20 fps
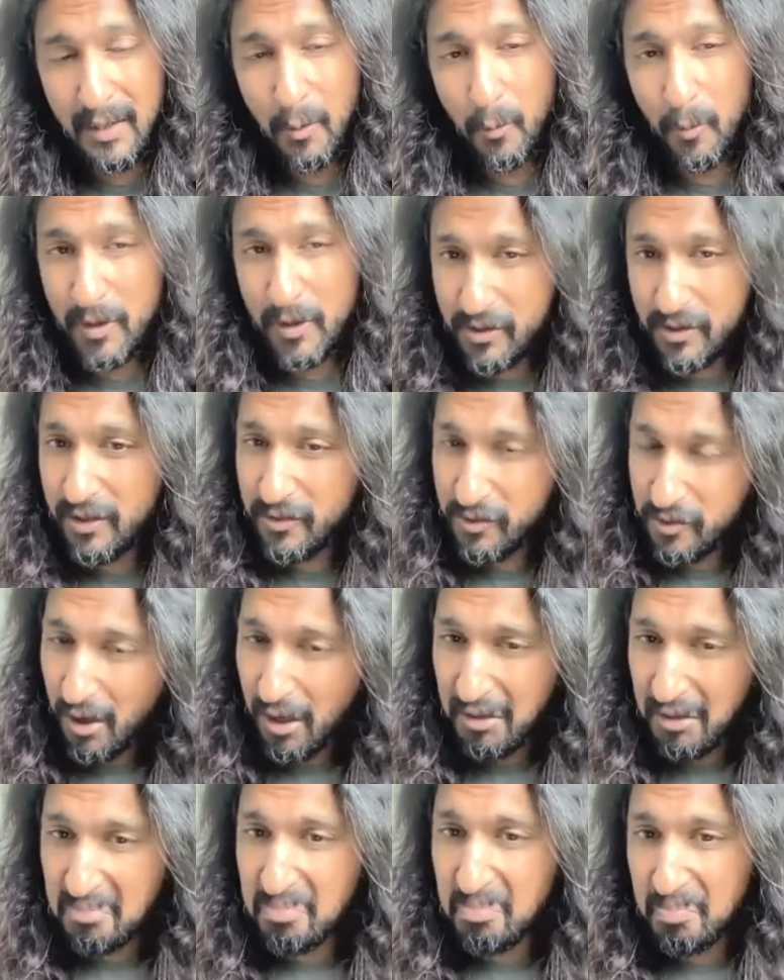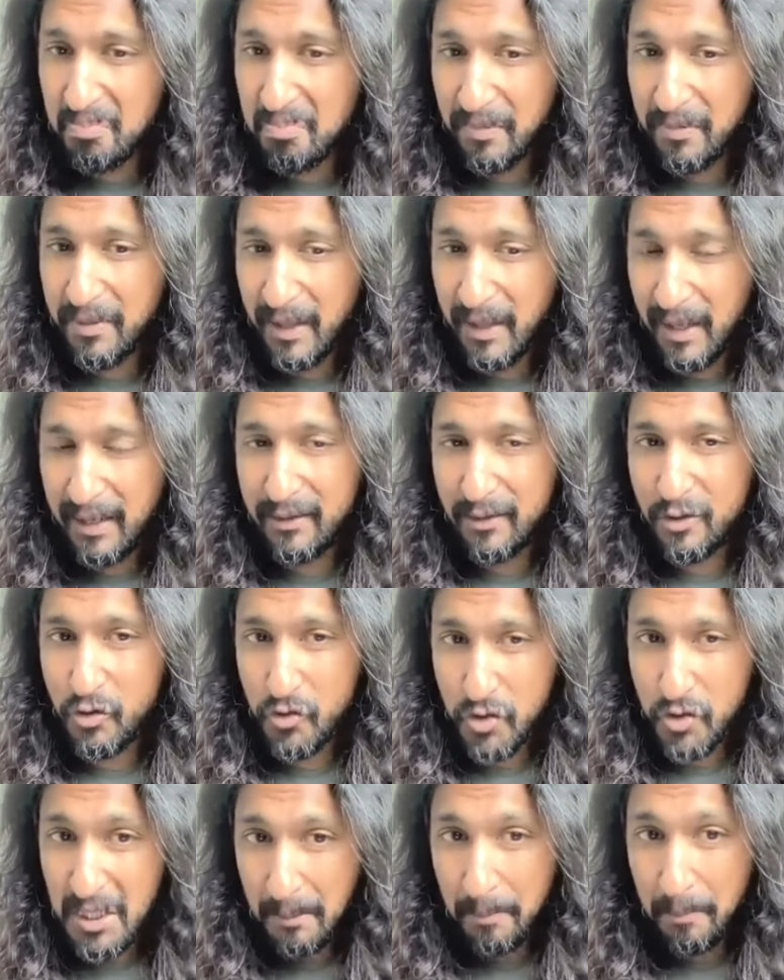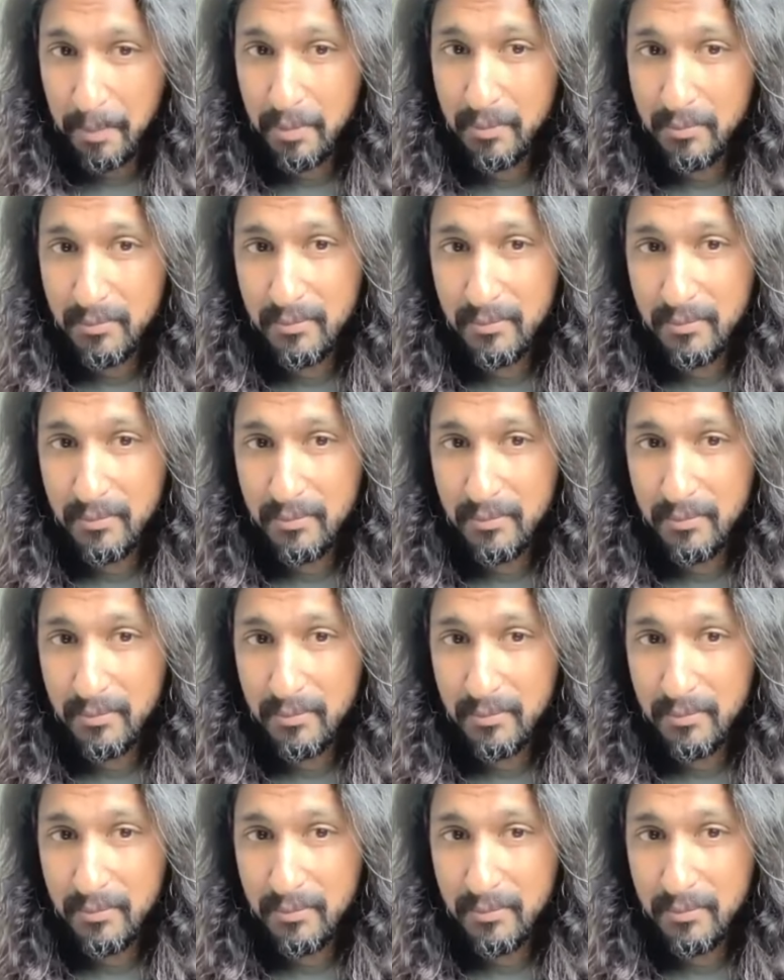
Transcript: Which is not that cheap.